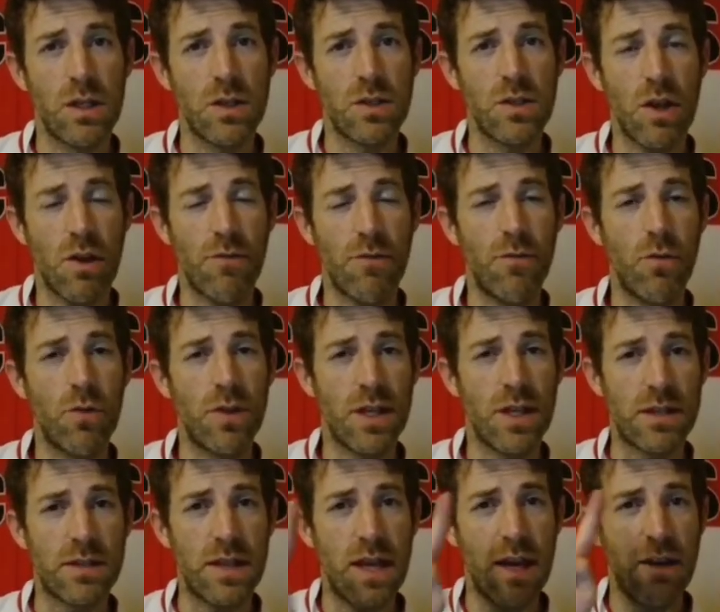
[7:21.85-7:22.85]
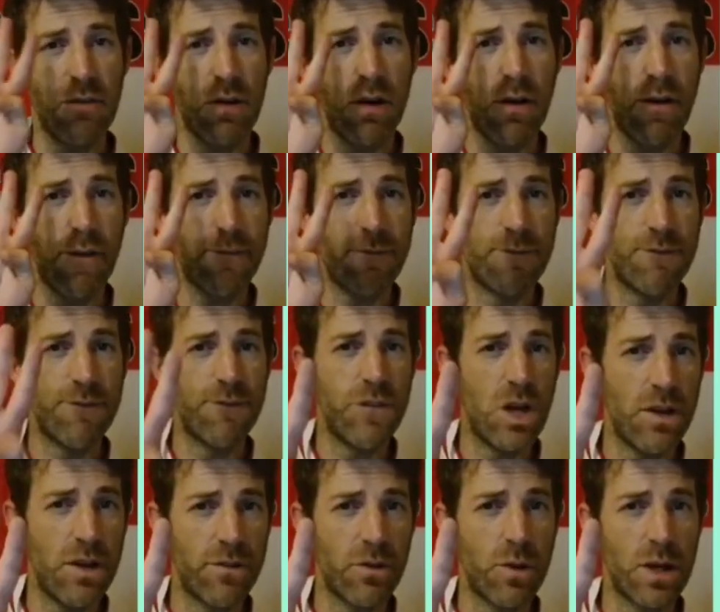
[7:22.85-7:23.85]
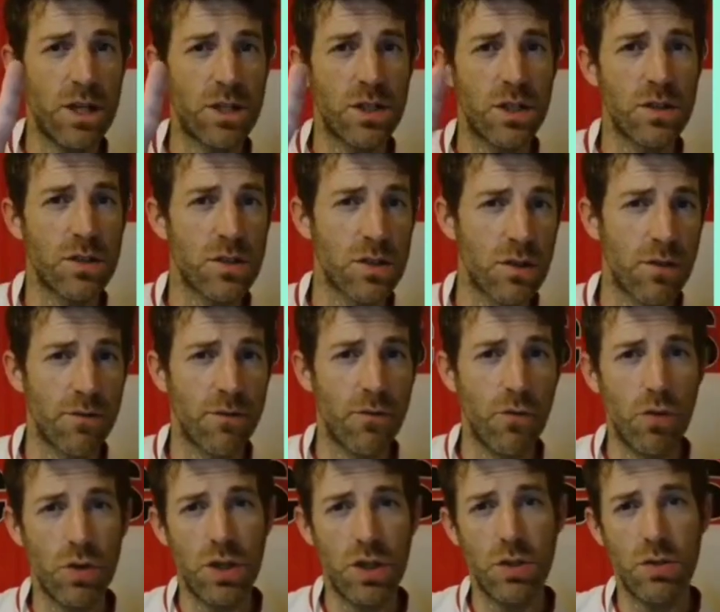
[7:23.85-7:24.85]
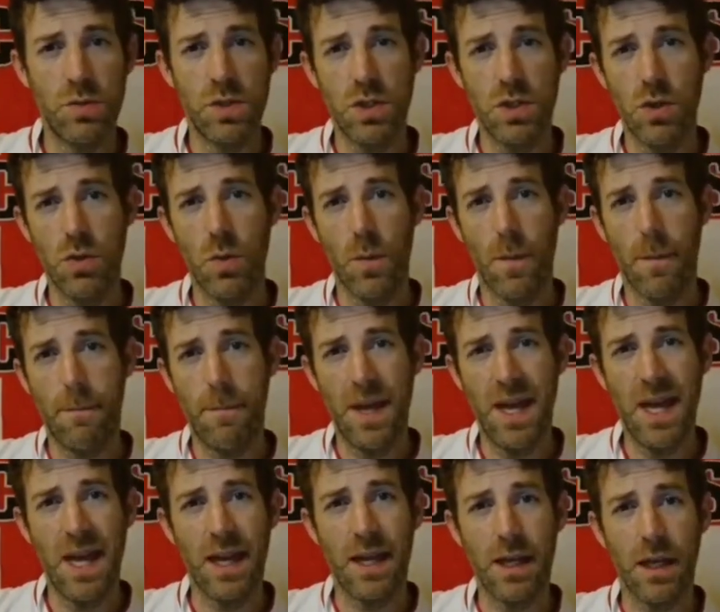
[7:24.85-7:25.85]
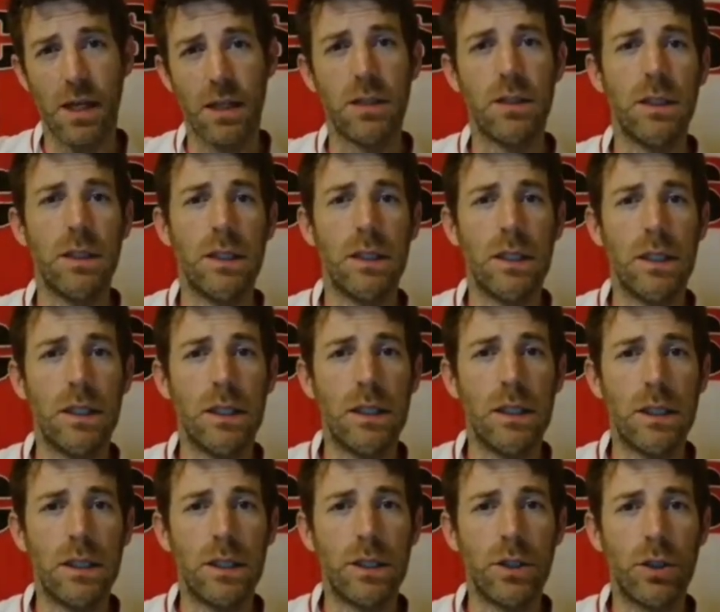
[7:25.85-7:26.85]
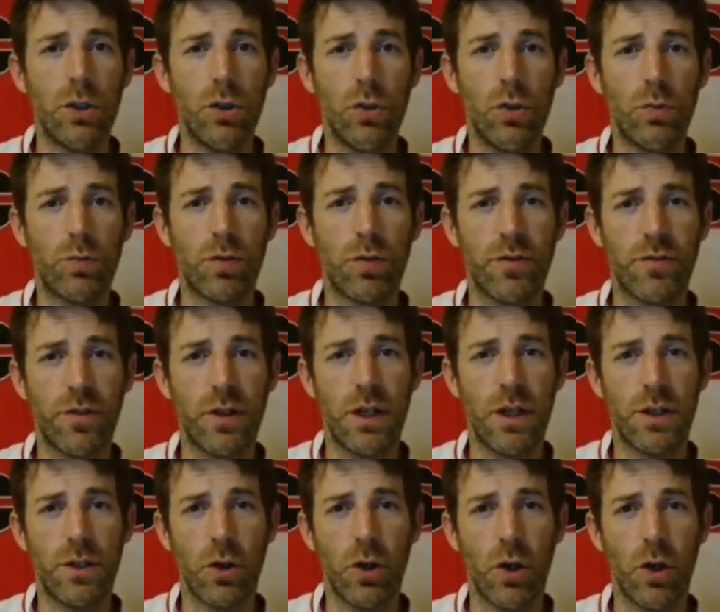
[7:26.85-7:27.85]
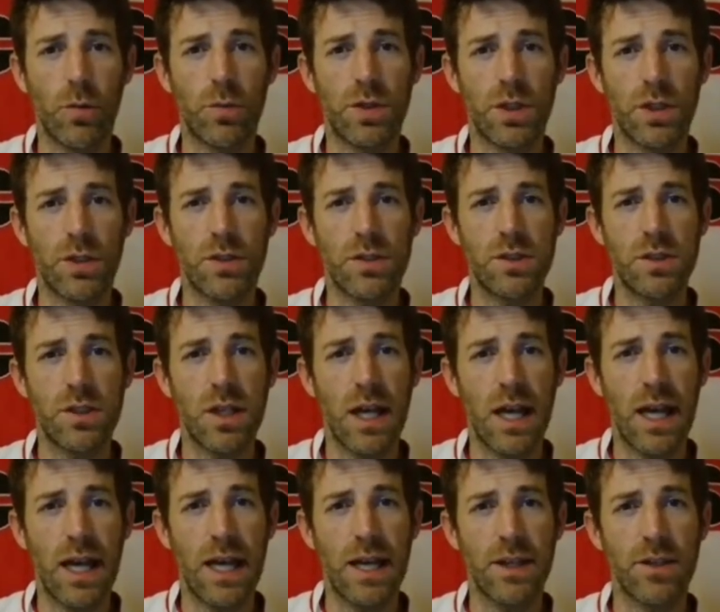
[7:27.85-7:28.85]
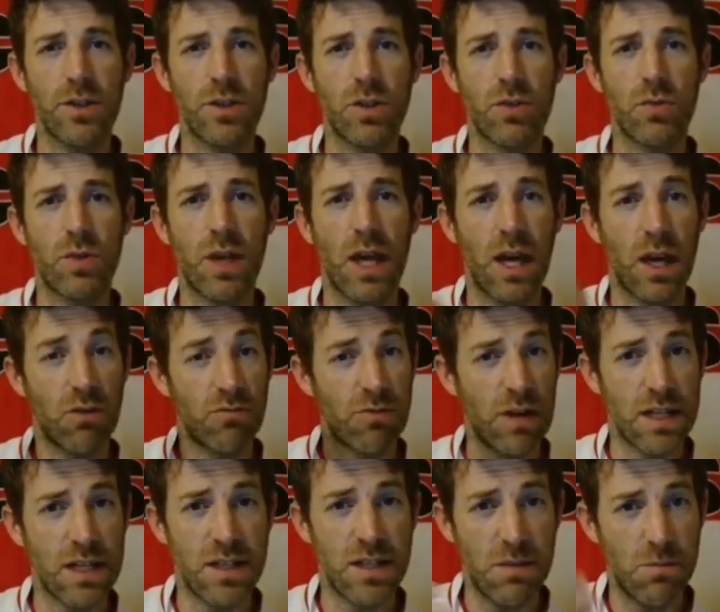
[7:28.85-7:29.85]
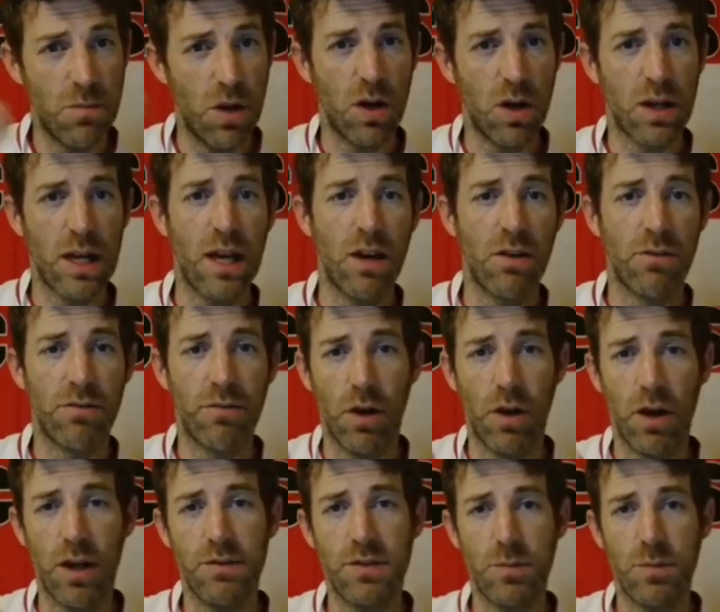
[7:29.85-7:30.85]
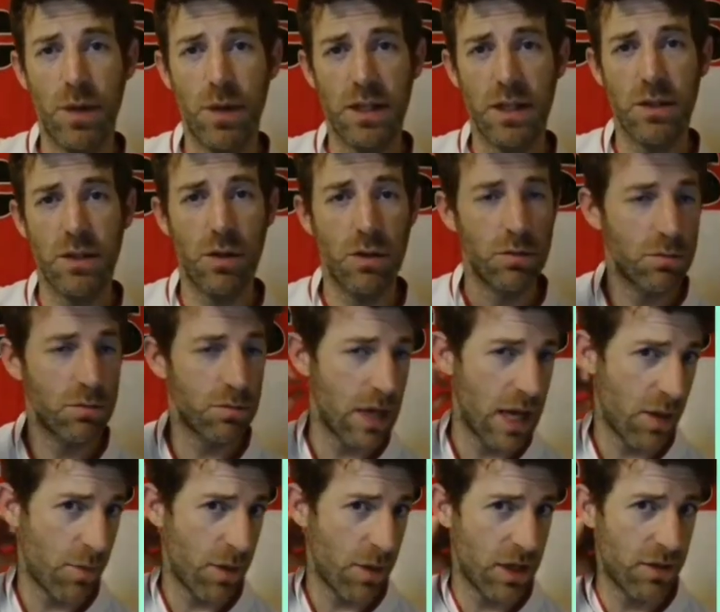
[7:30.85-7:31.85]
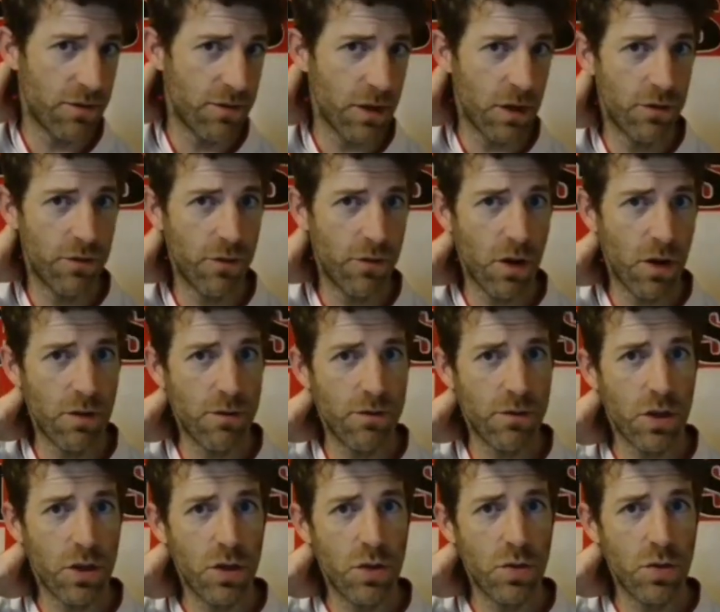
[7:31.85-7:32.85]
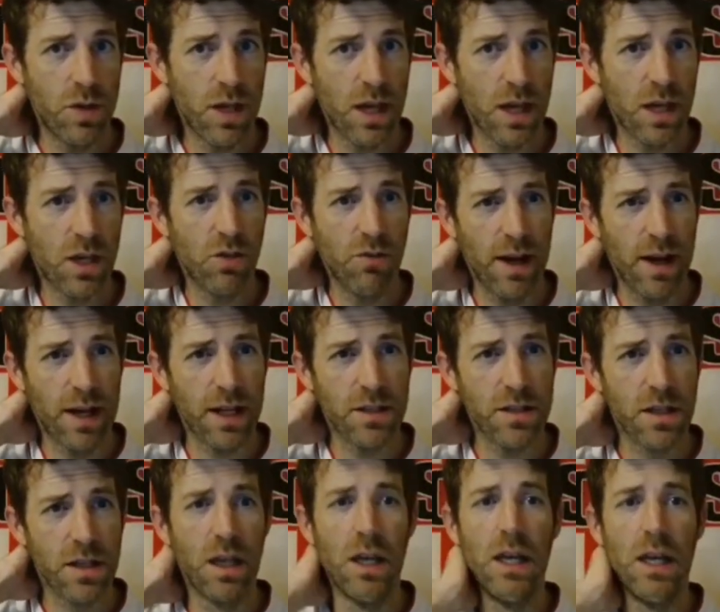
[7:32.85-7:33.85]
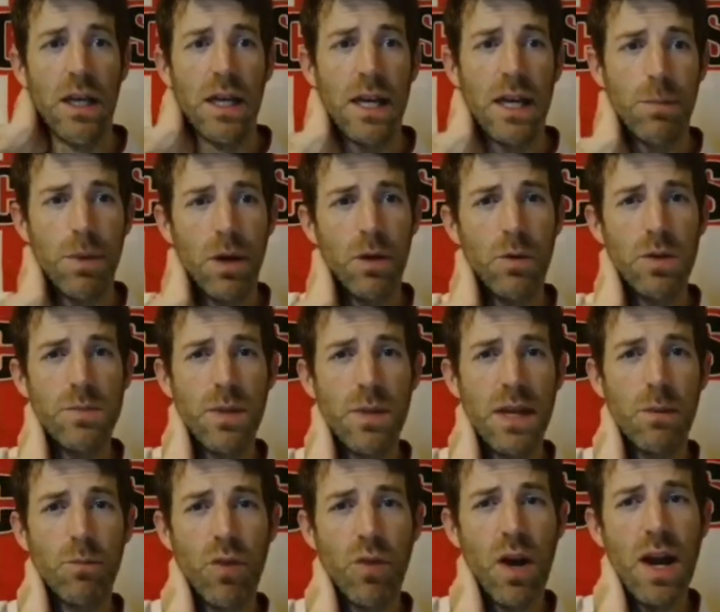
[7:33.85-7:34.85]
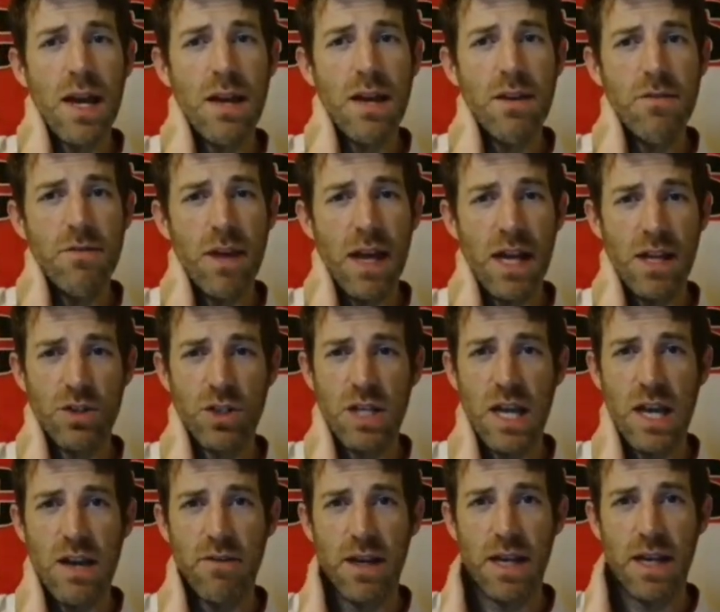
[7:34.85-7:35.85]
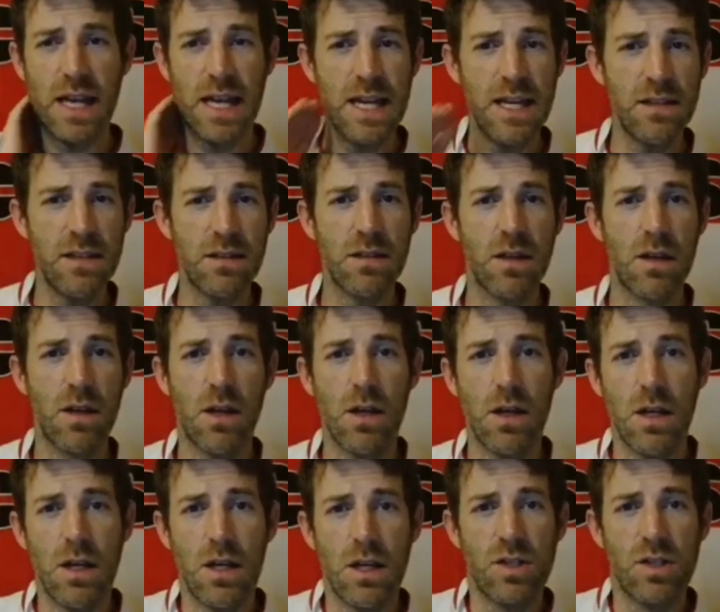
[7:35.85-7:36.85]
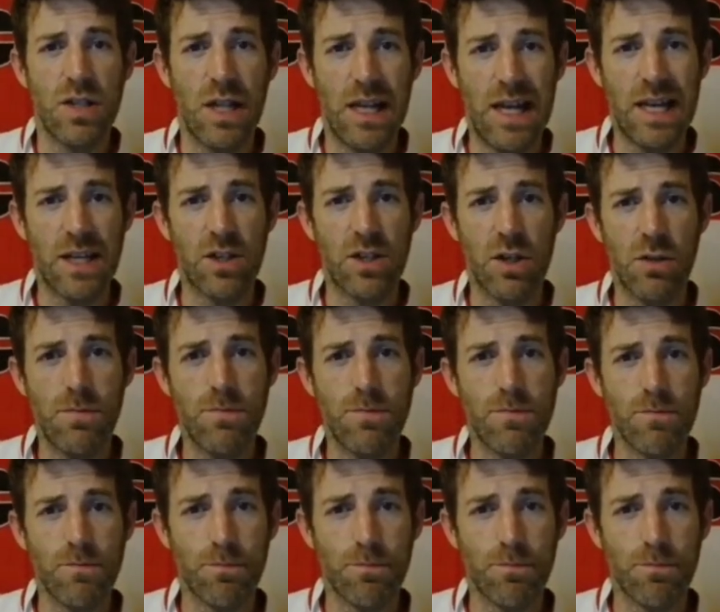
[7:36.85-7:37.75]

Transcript: So for this, there are 5 questions for you to pick your preferred options, and you'll get a rating mark out of 5 depending on how many of those 5 you get correct. Hippo is being brave and sharing his selection.